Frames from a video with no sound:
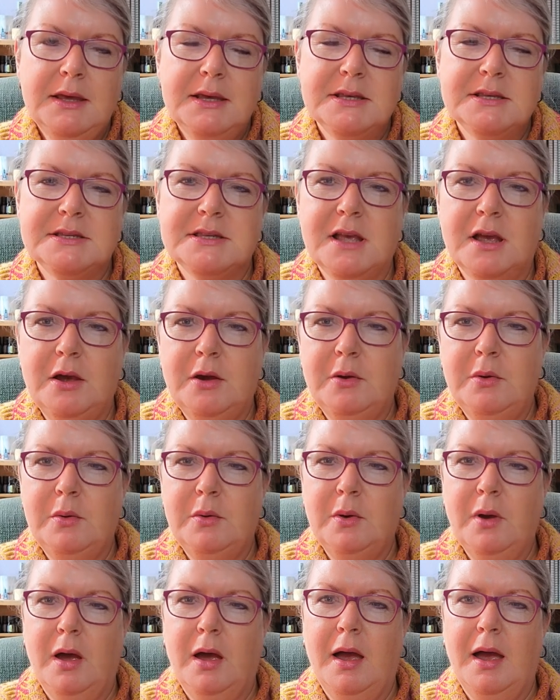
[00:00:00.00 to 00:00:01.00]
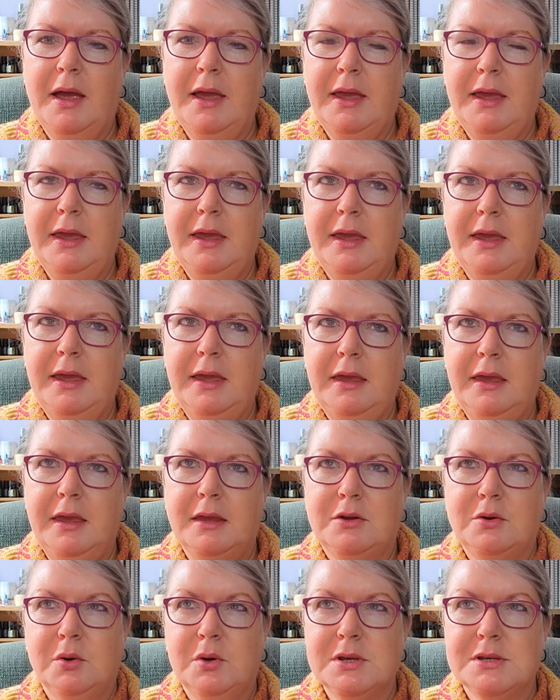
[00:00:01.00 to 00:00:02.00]
So
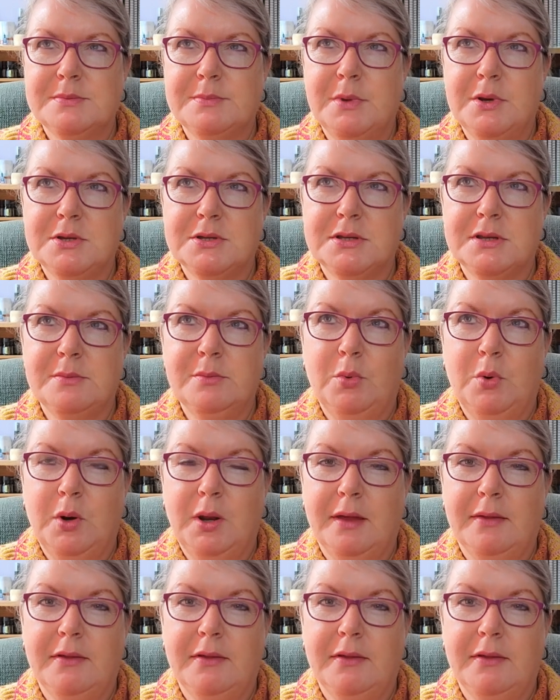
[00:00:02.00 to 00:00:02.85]
it took us most of the morning,